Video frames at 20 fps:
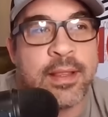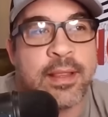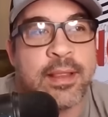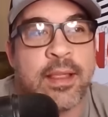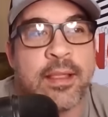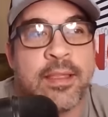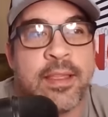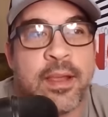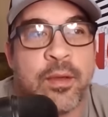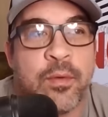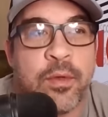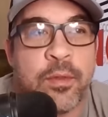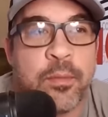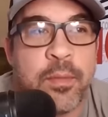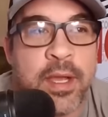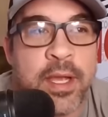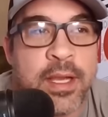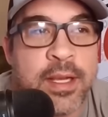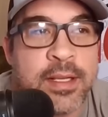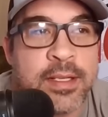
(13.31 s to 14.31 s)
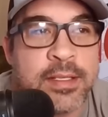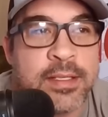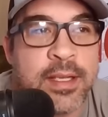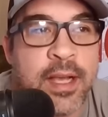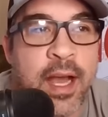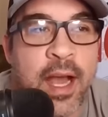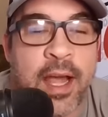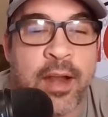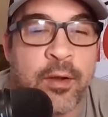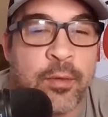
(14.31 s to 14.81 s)
the thing with me is
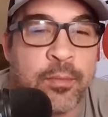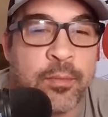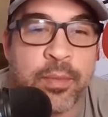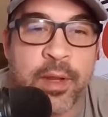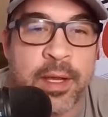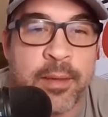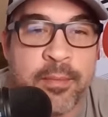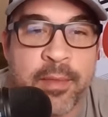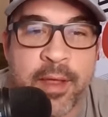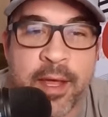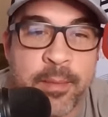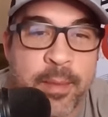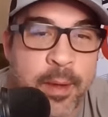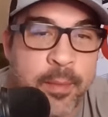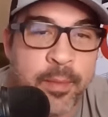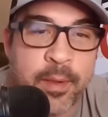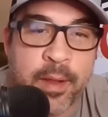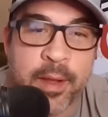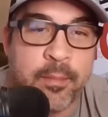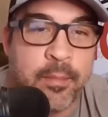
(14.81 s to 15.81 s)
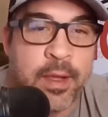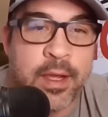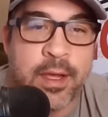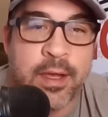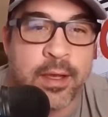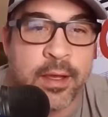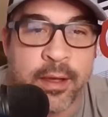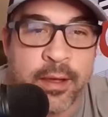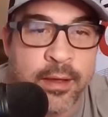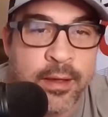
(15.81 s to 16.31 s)
I don't blame them. I blame
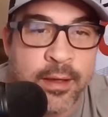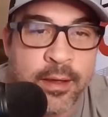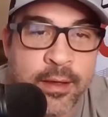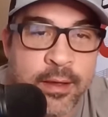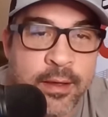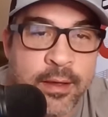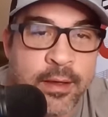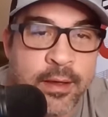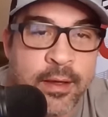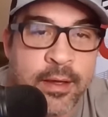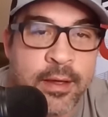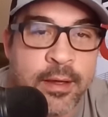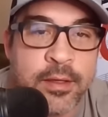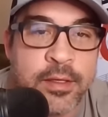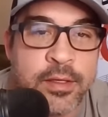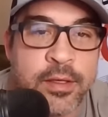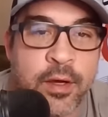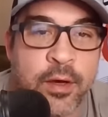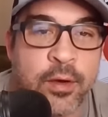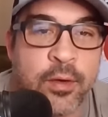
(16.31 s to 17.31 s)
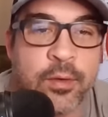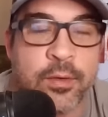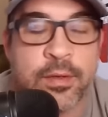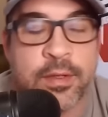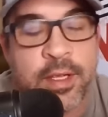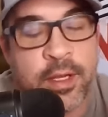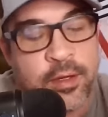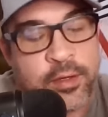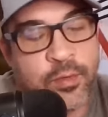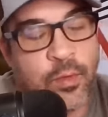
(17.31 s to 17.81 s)
me. So here's